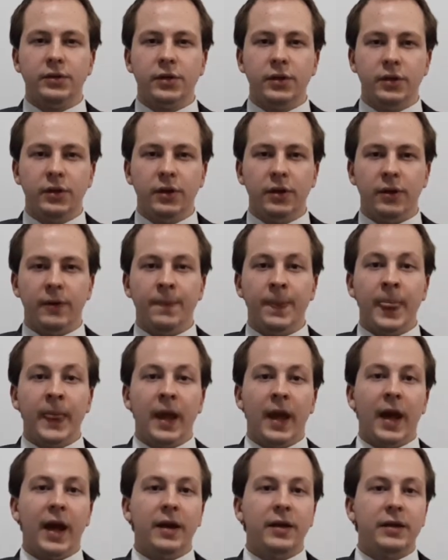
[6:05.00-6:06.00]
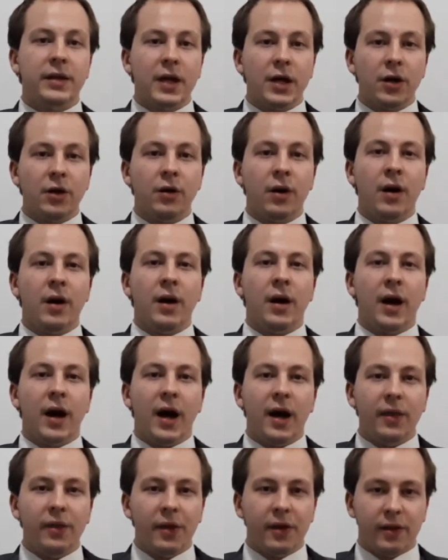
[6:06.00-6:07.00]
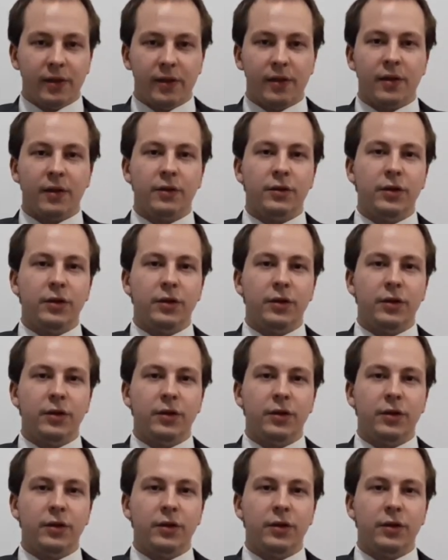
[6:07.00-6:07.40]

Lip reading: to do. And tell others